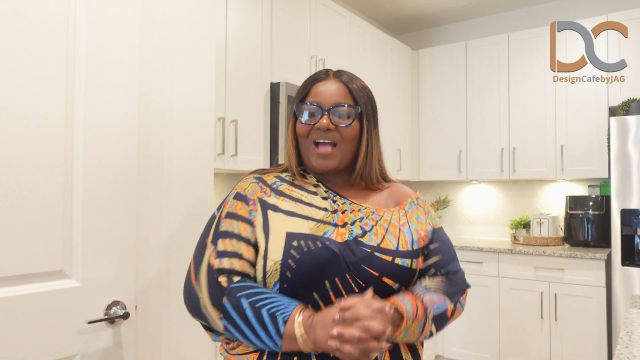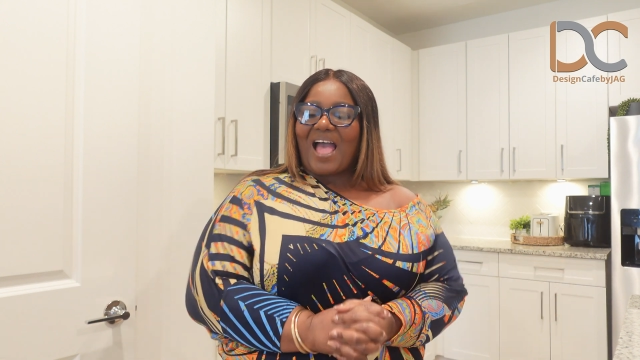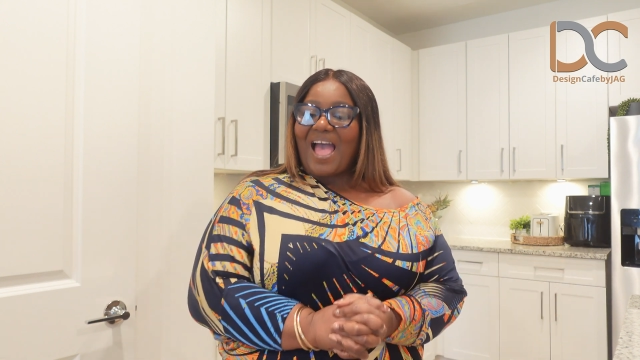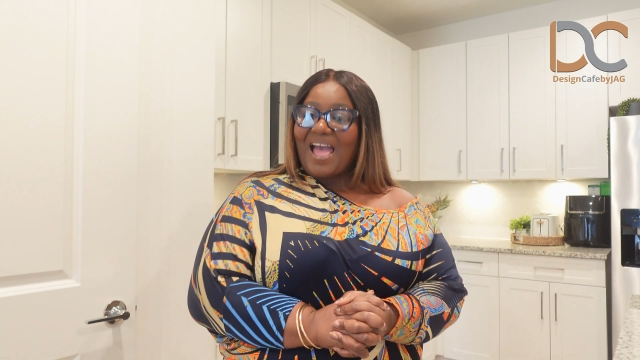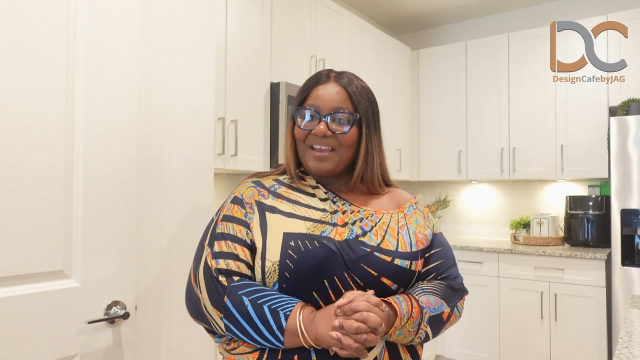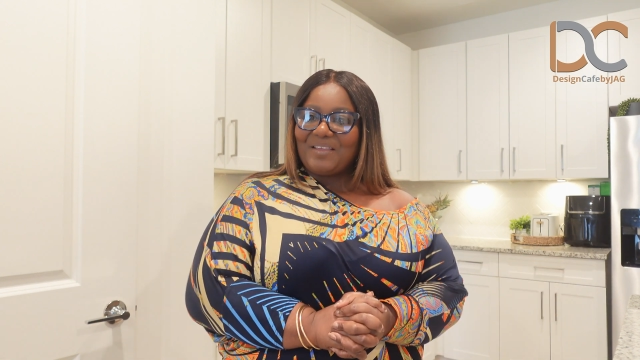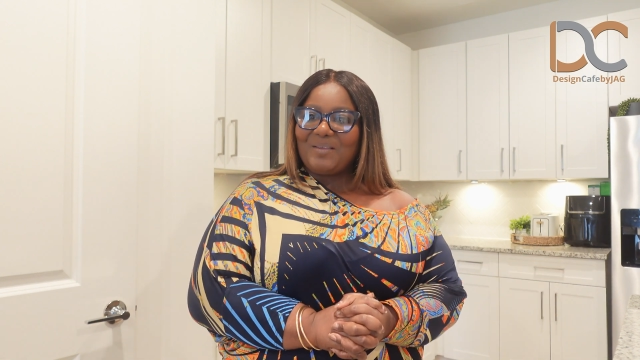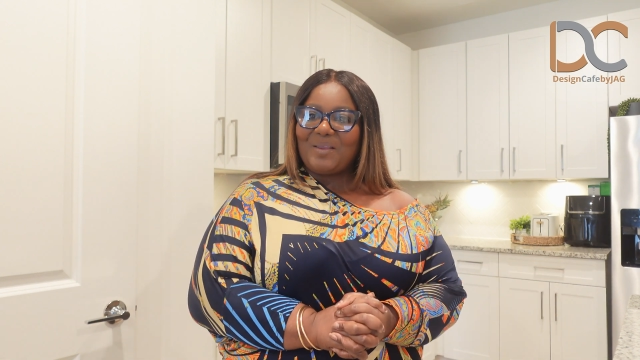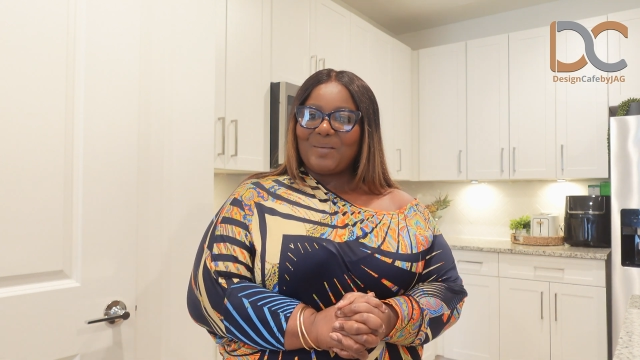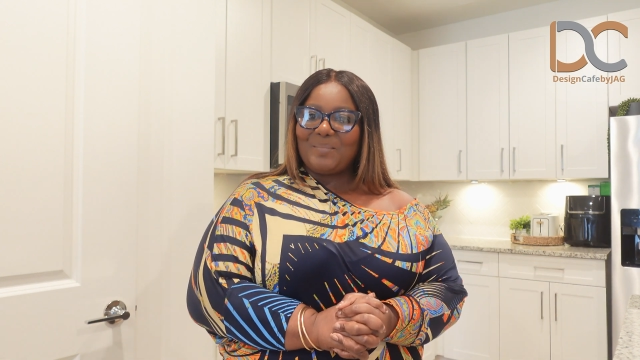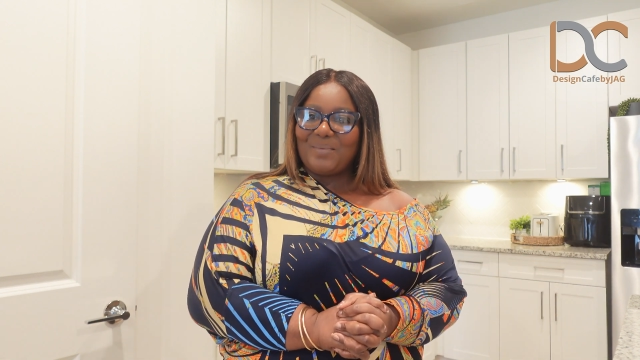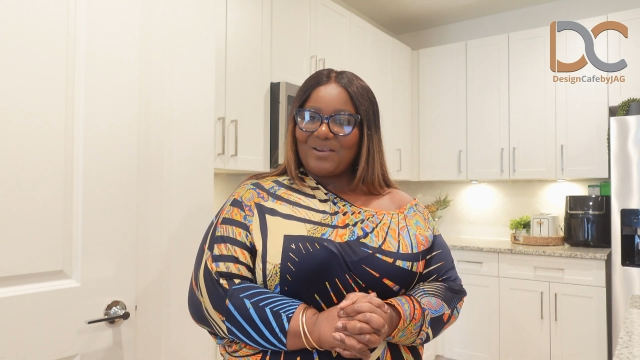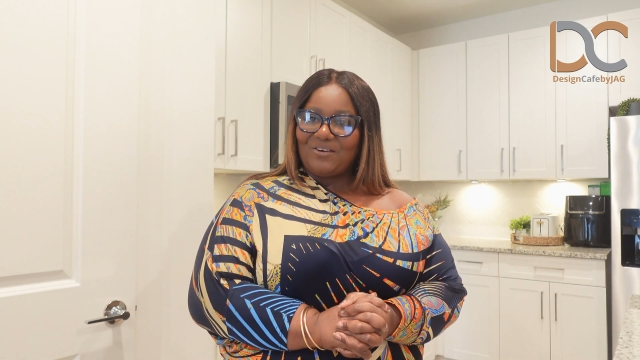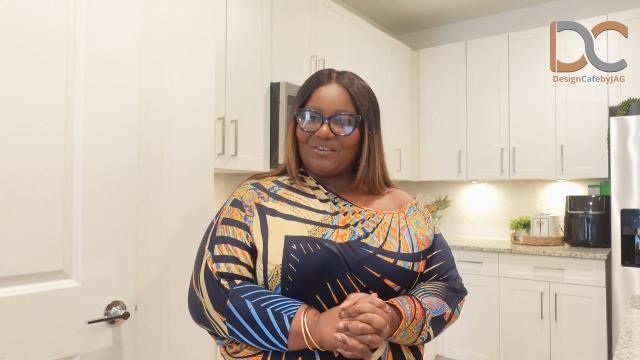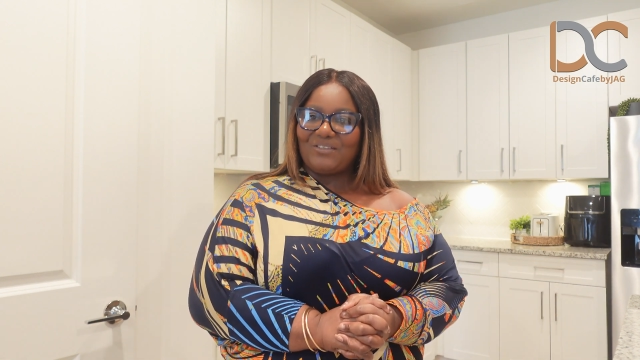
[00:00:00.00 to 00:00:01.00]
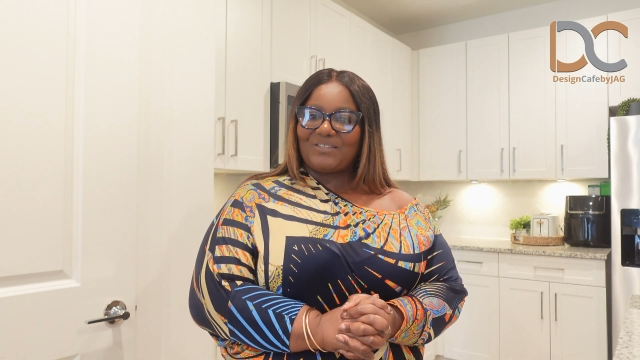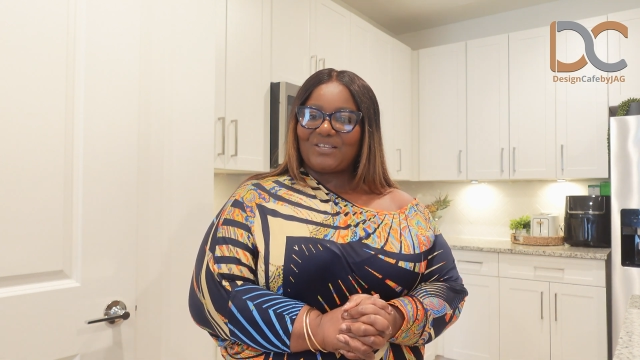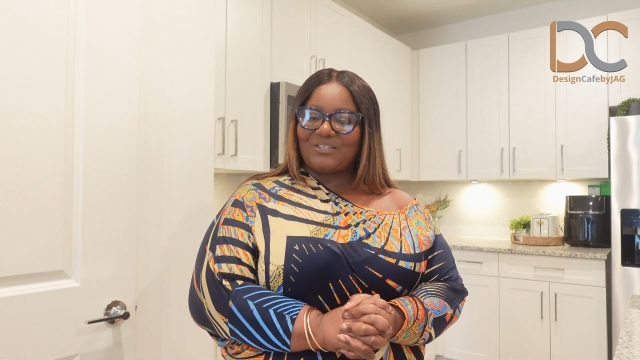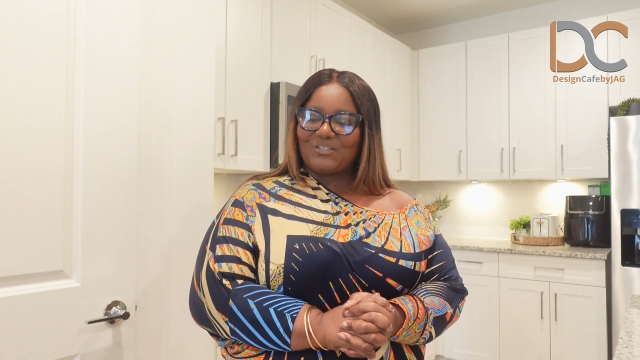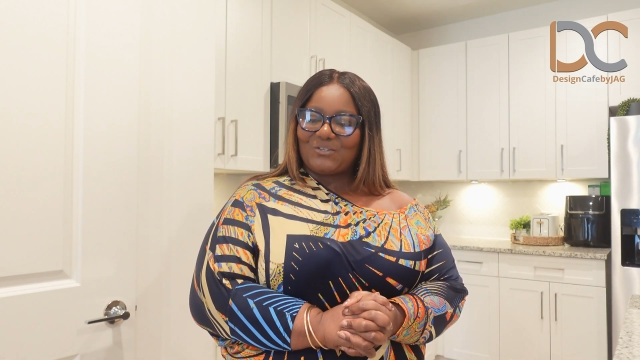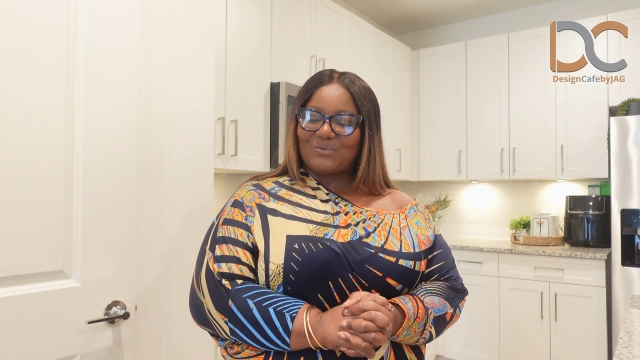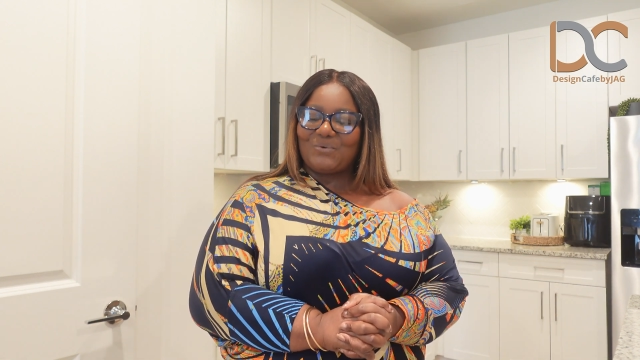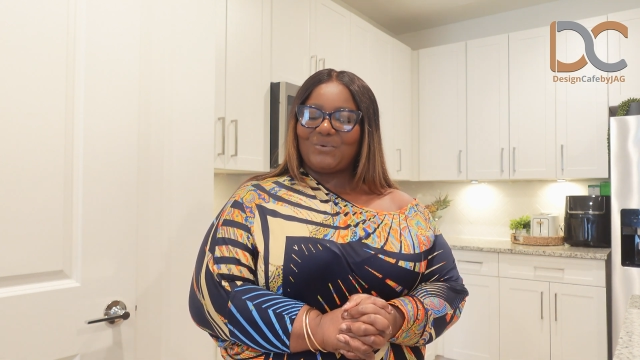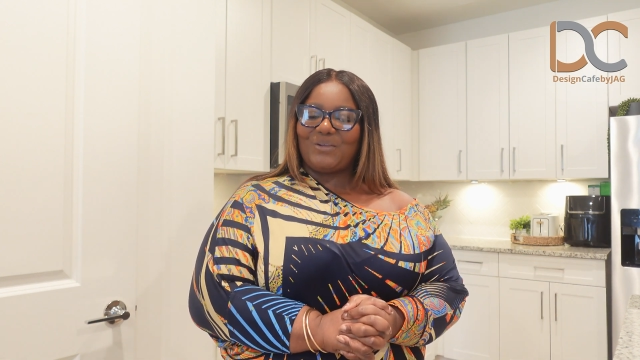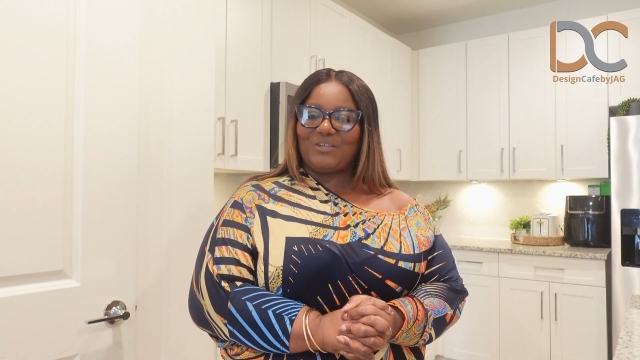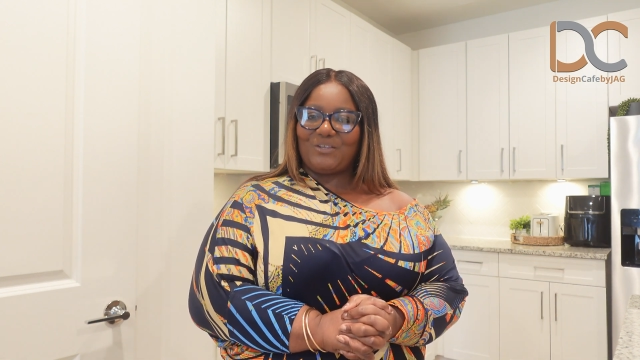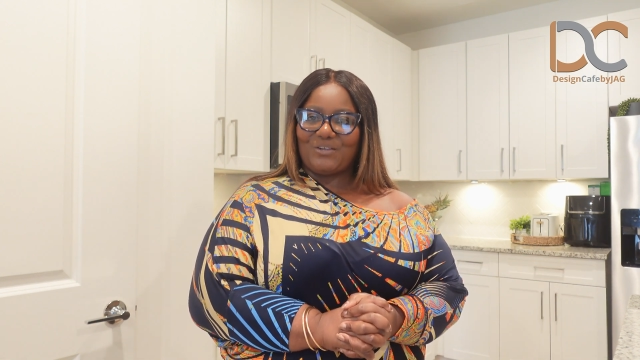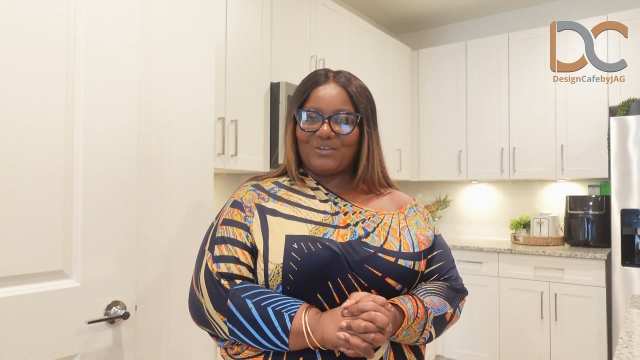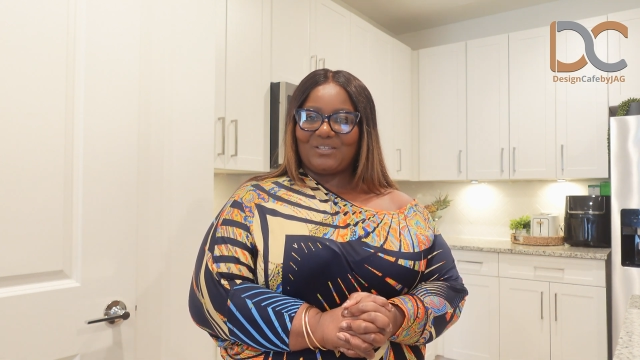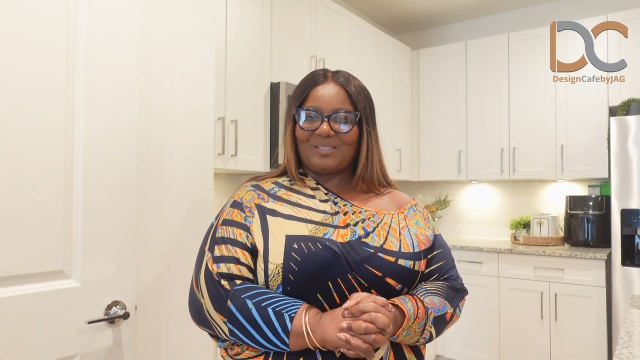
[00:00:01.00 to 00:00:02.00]
Adding mirrors to
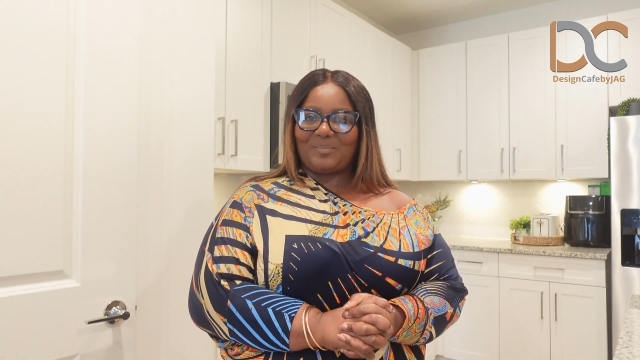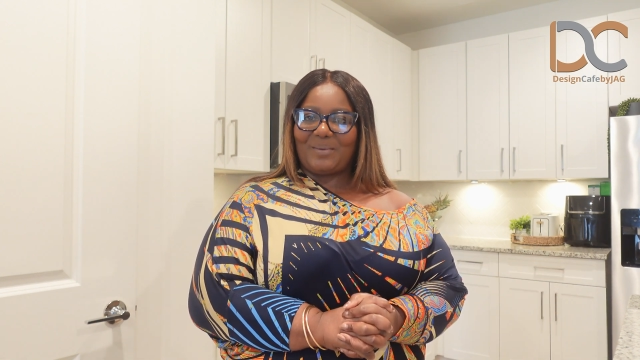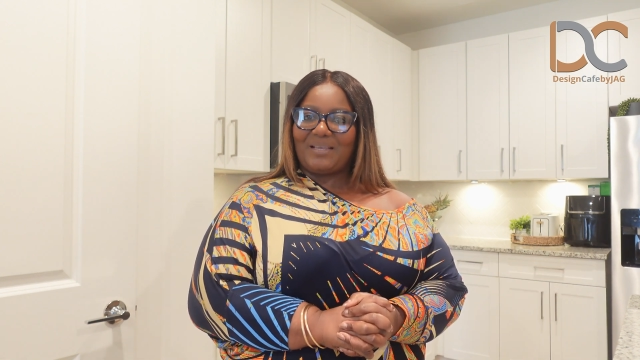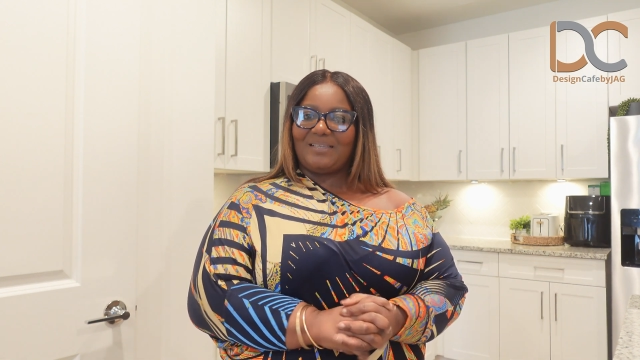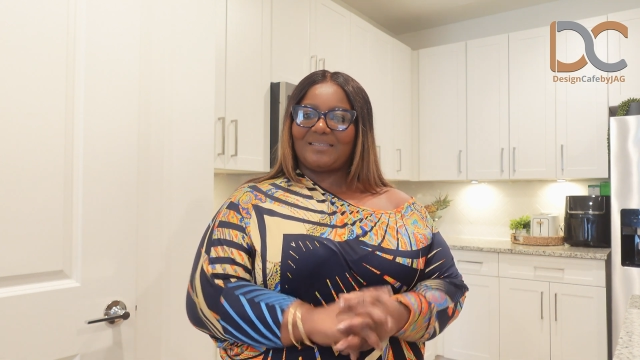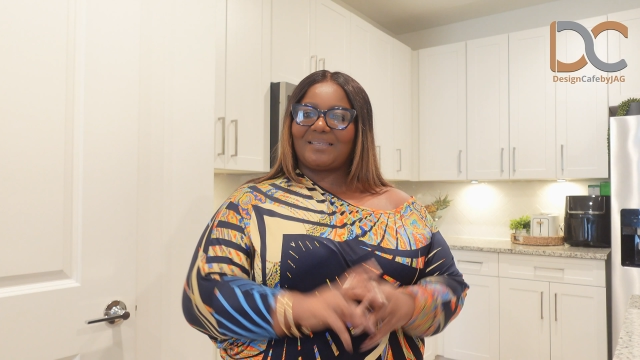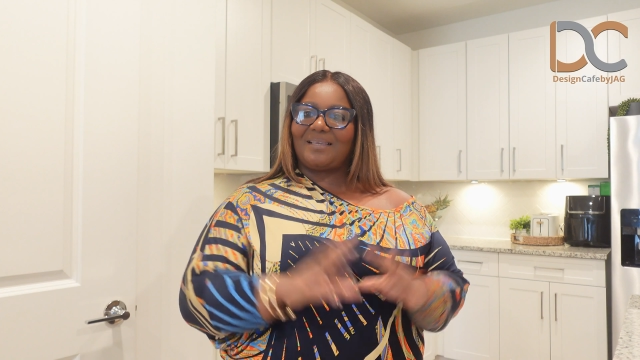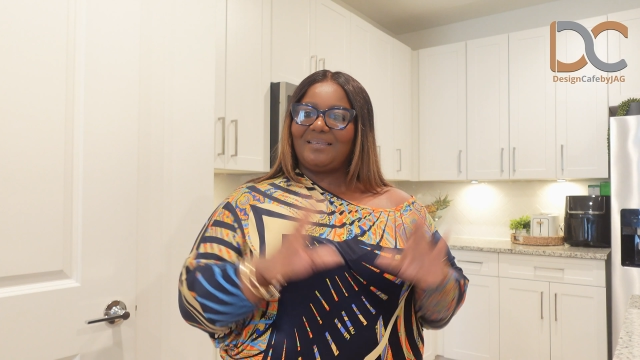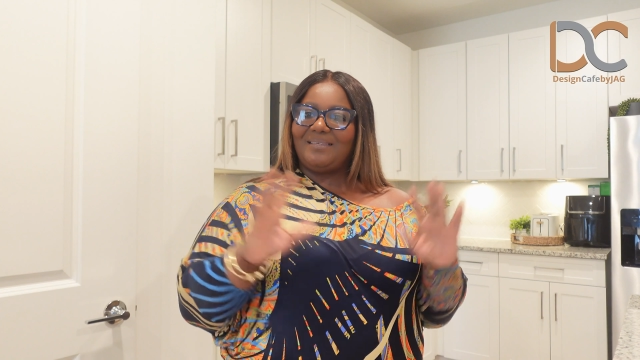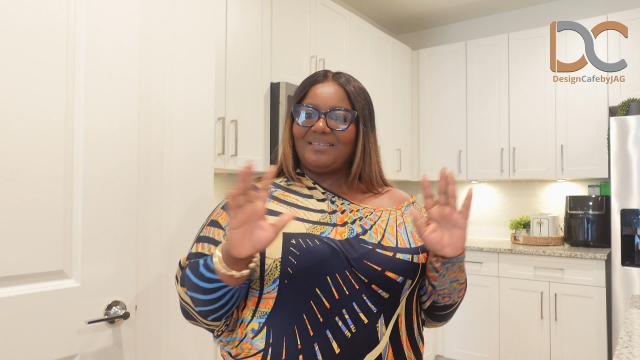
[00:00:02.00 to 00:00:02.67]
your space.